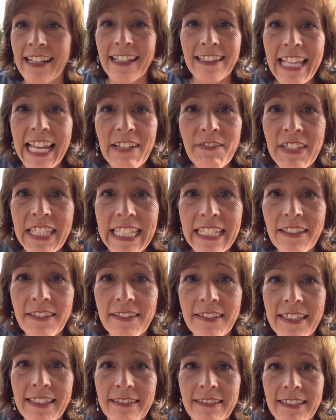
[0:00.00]
Life
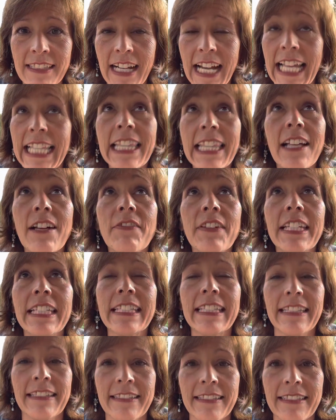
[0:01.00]
skills. I love
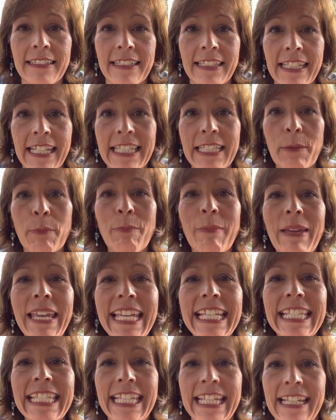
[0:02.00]
it. It's
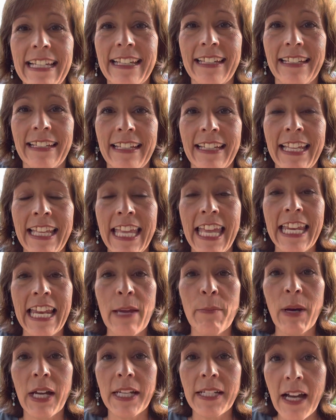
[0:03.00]
amazing. And
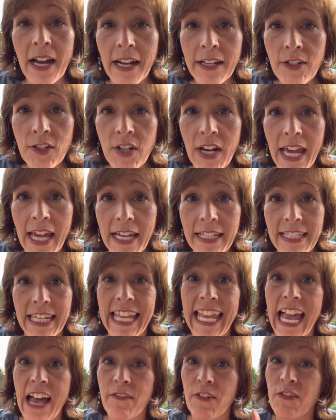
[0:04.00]
I'm on contract and I
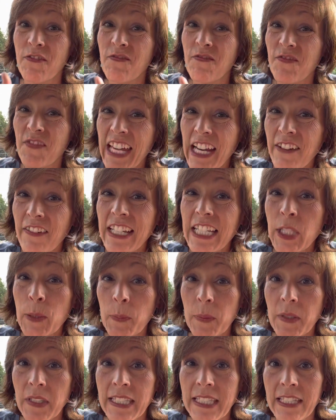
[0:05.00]
have a very
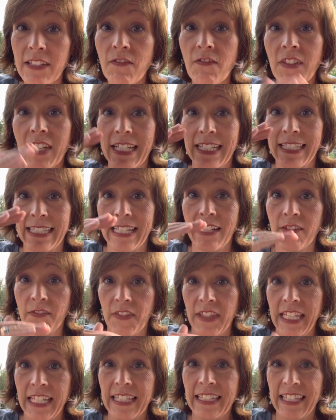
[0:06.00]
specific set of
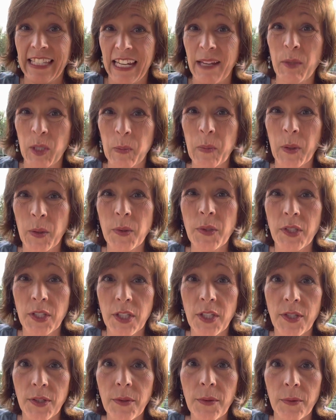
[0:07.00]
things that I'm supposed to
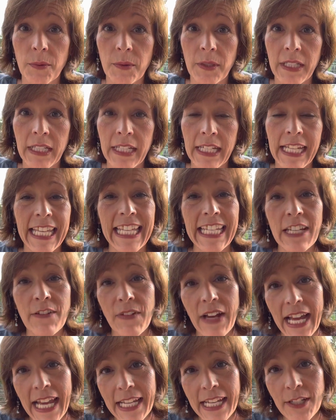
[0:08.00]
do. And if
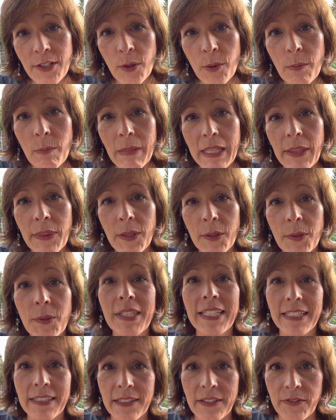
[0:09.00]
I don't meet those
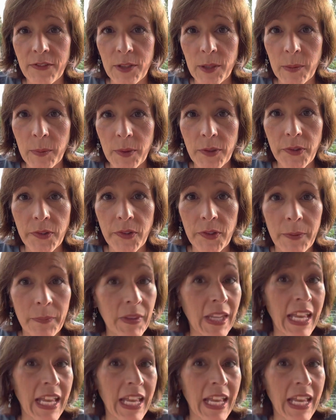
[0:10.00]
deliverables,